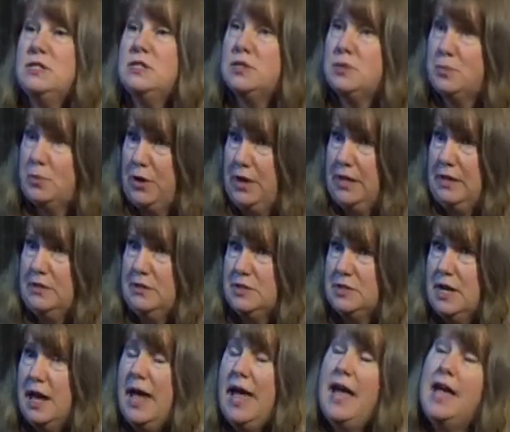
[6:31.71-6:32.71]
Springs
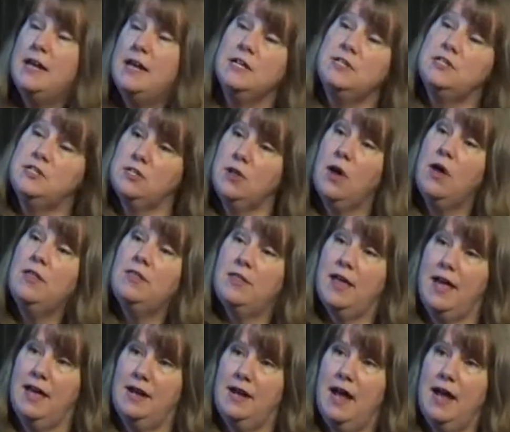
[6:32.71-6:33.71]
and I saw
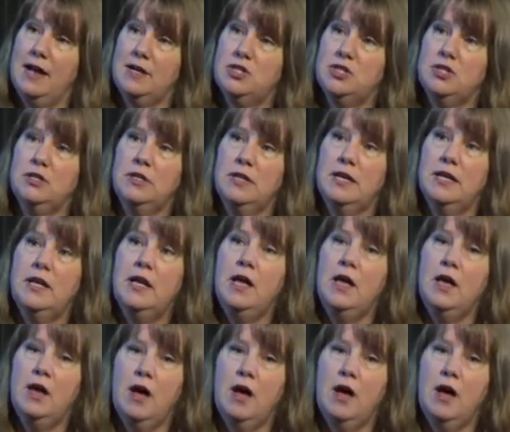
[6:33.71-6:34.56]
that actually